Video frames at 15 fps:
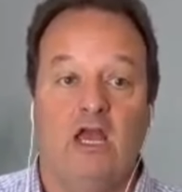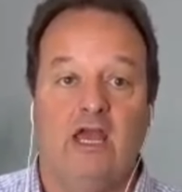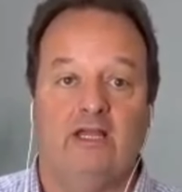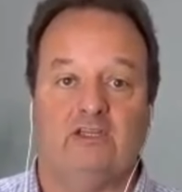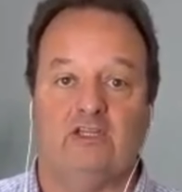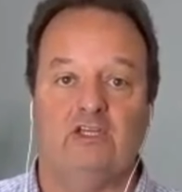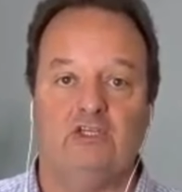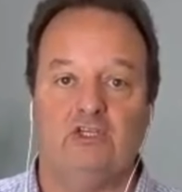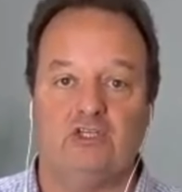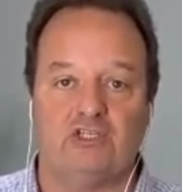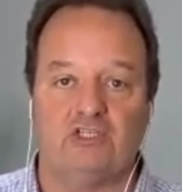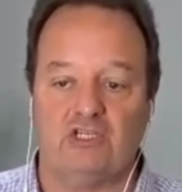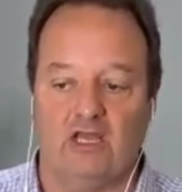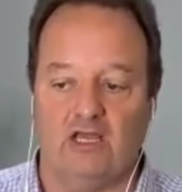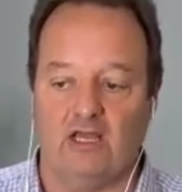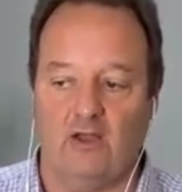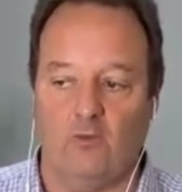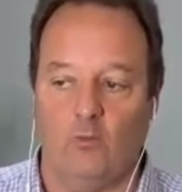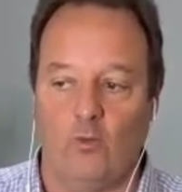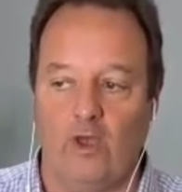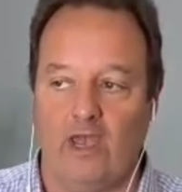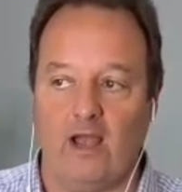It didn't just
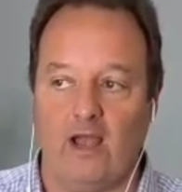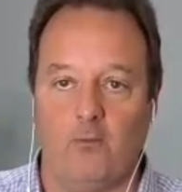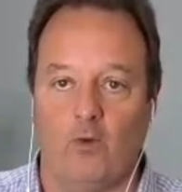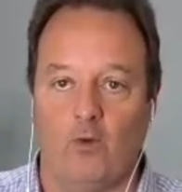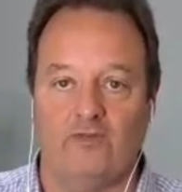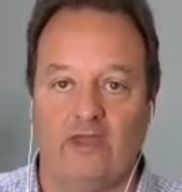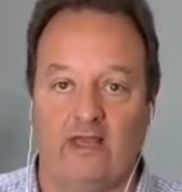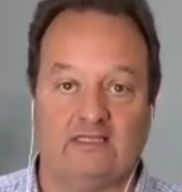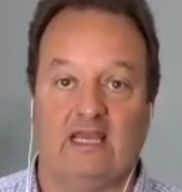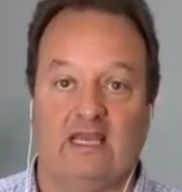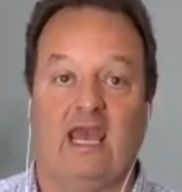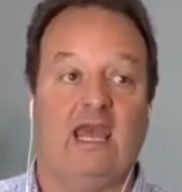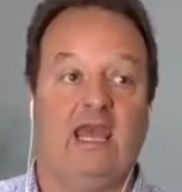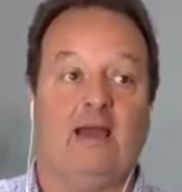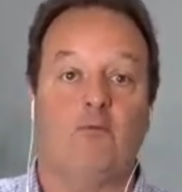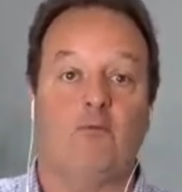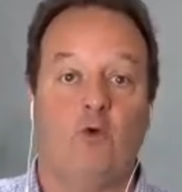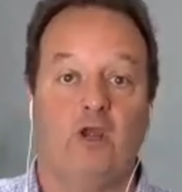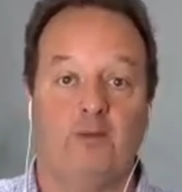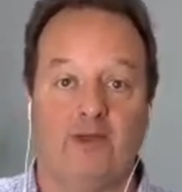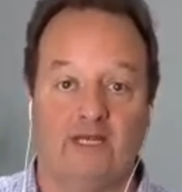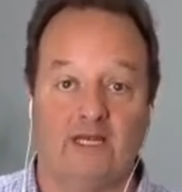wake up one day and say, hey, I'm
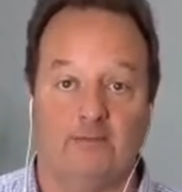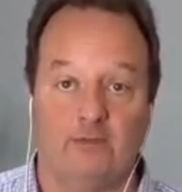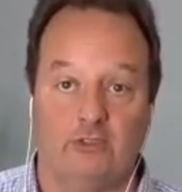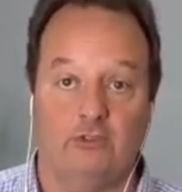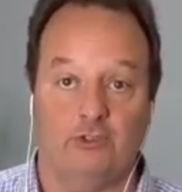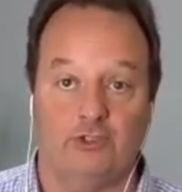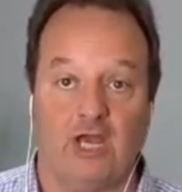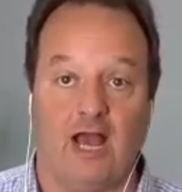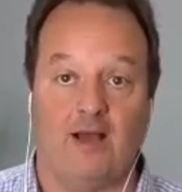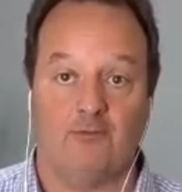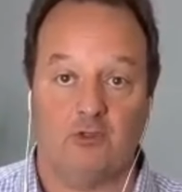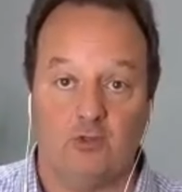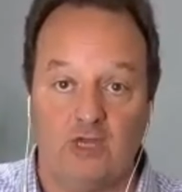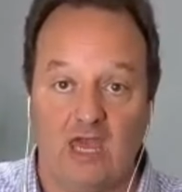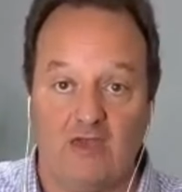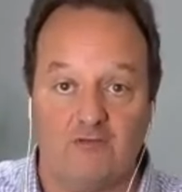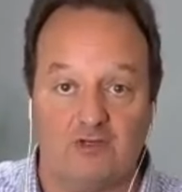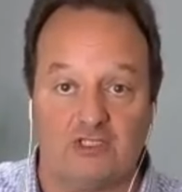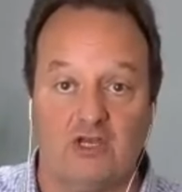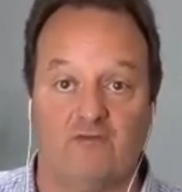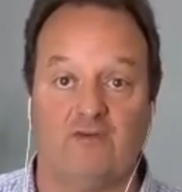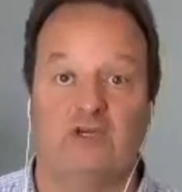quitting my W-2 job. You gave
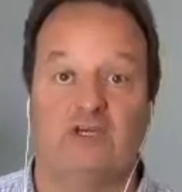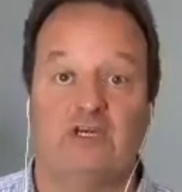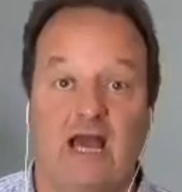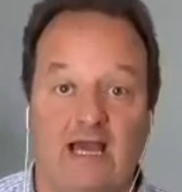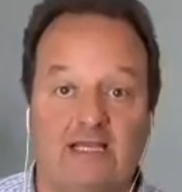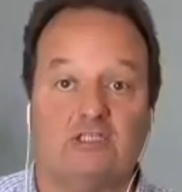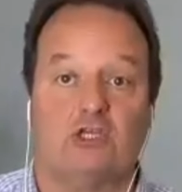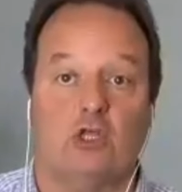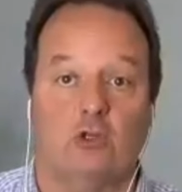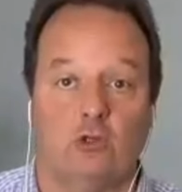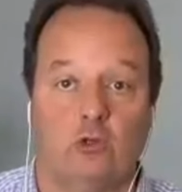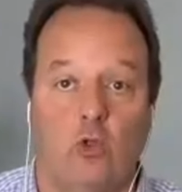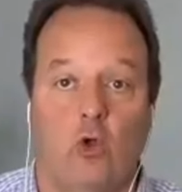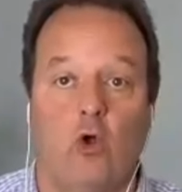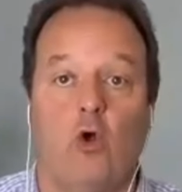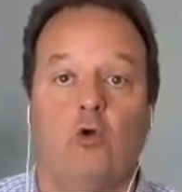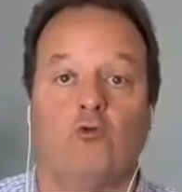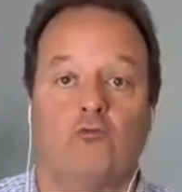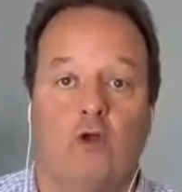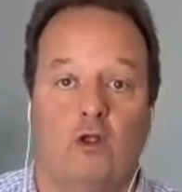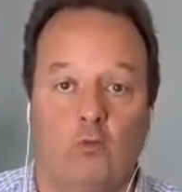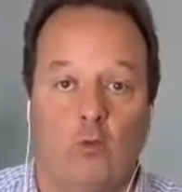yourself a nice long
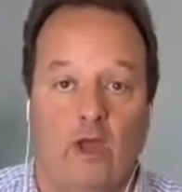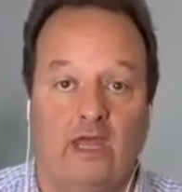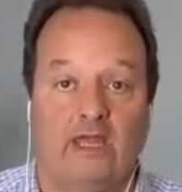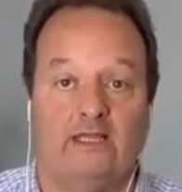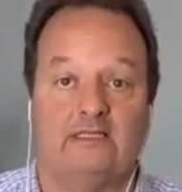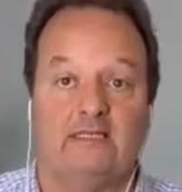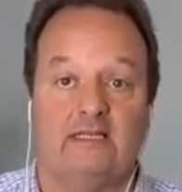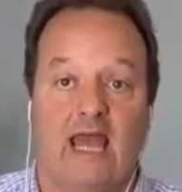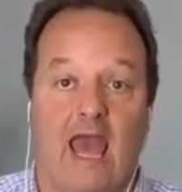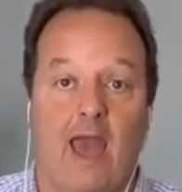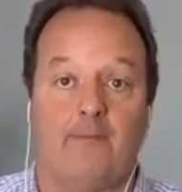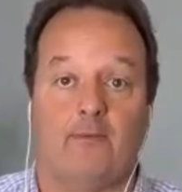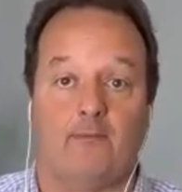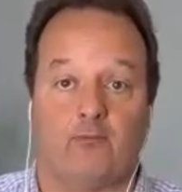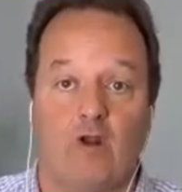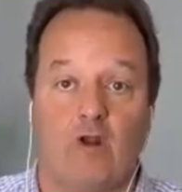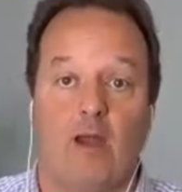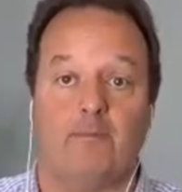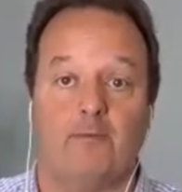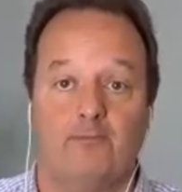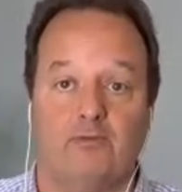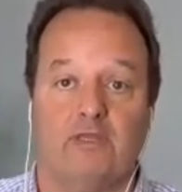runway. It didn't happen.
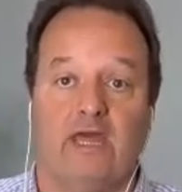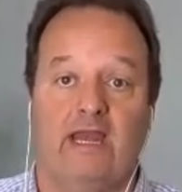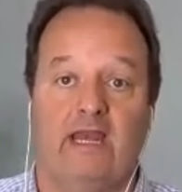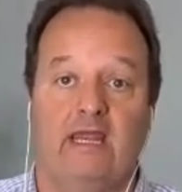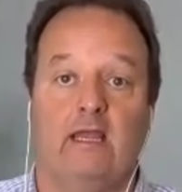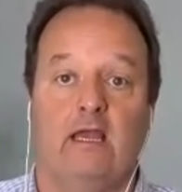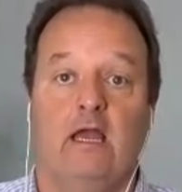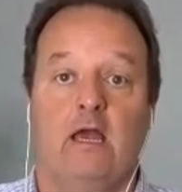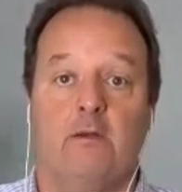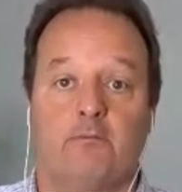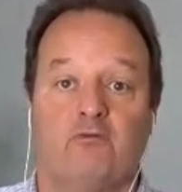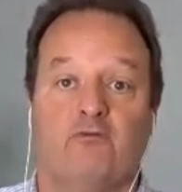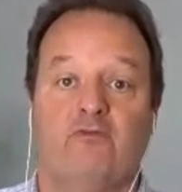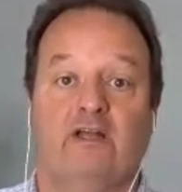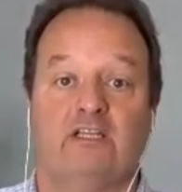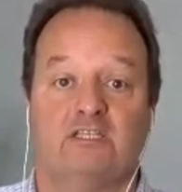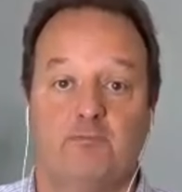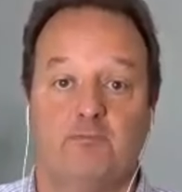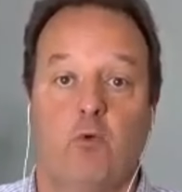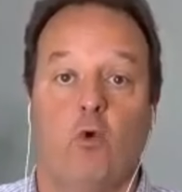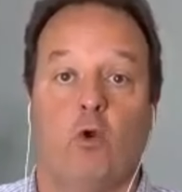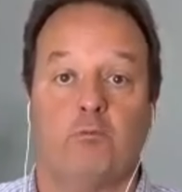Proper planning prevents
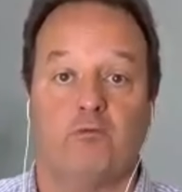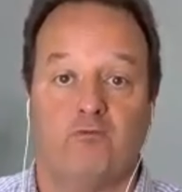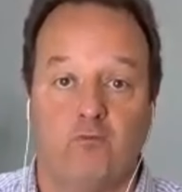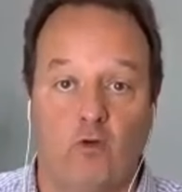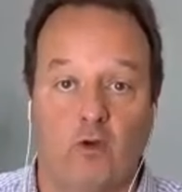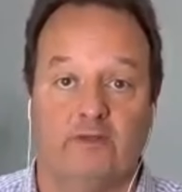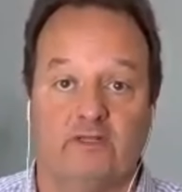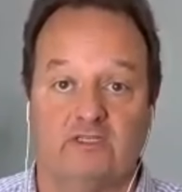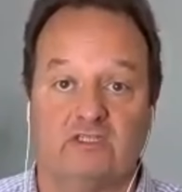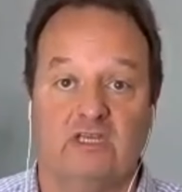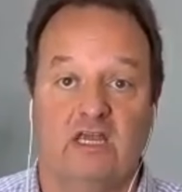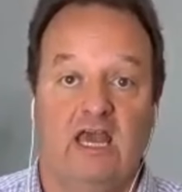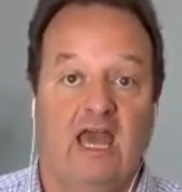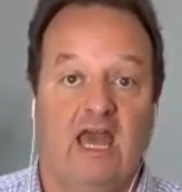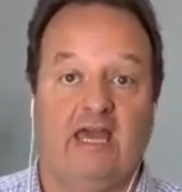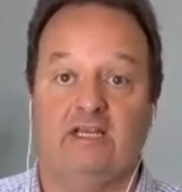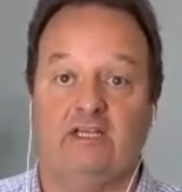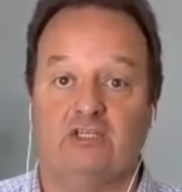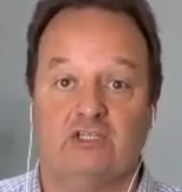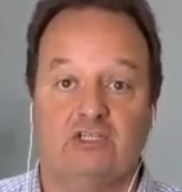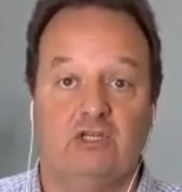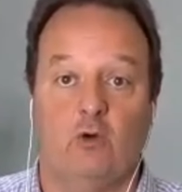poor performance. And it
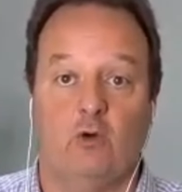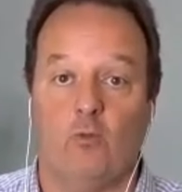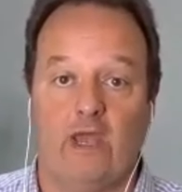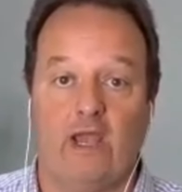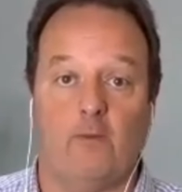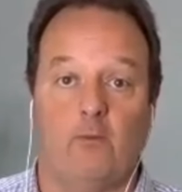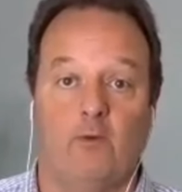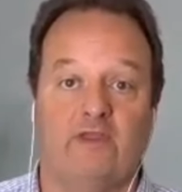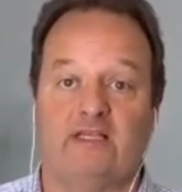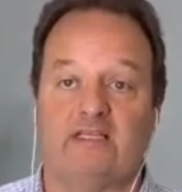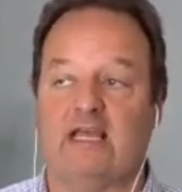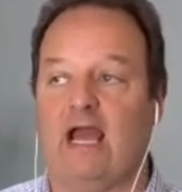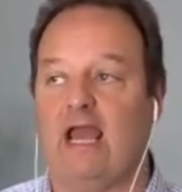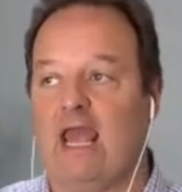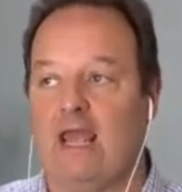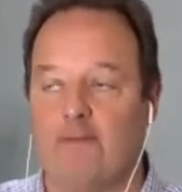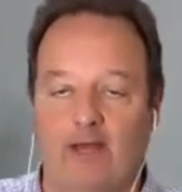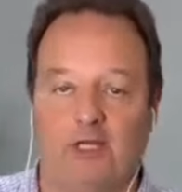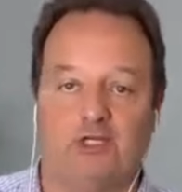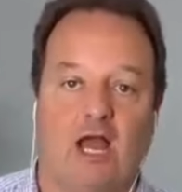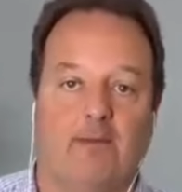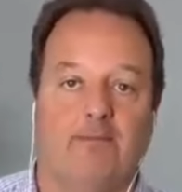just, you don't wake up one day and say, I hate my
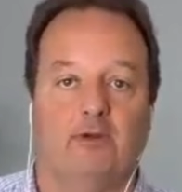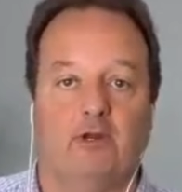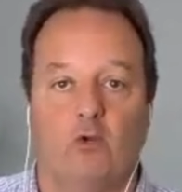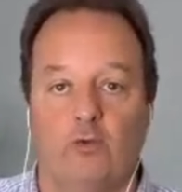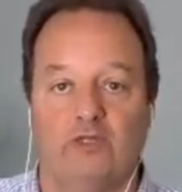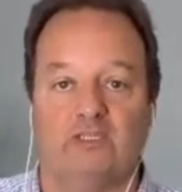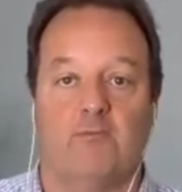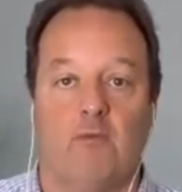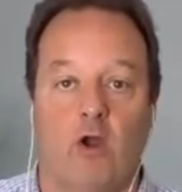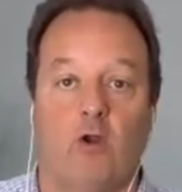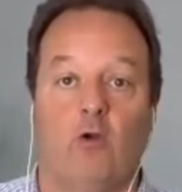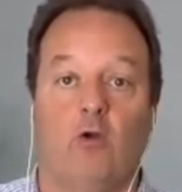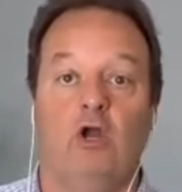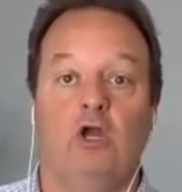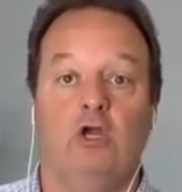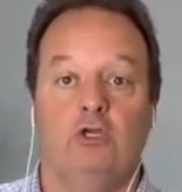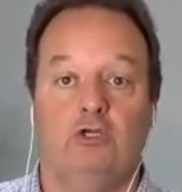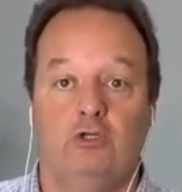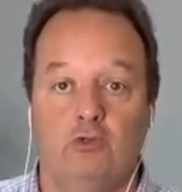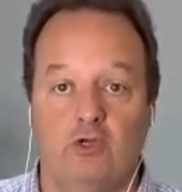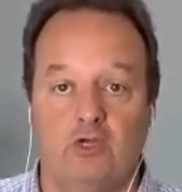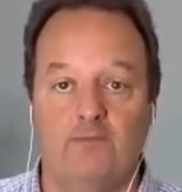job, I'm going to quit tomorrow.
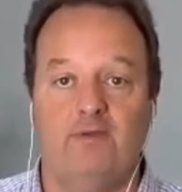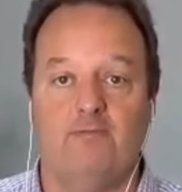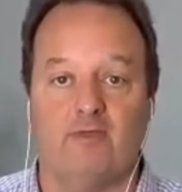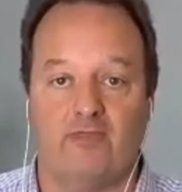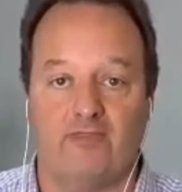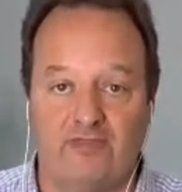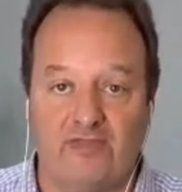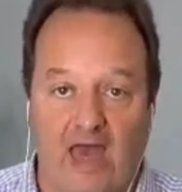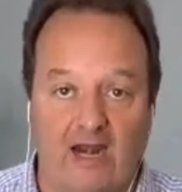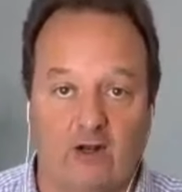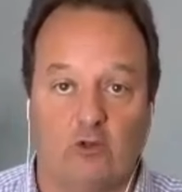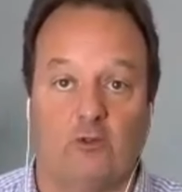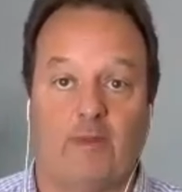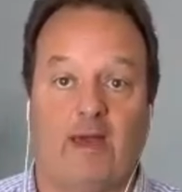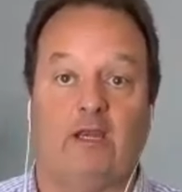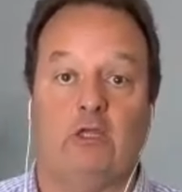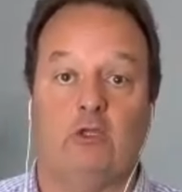You can be methodical about it.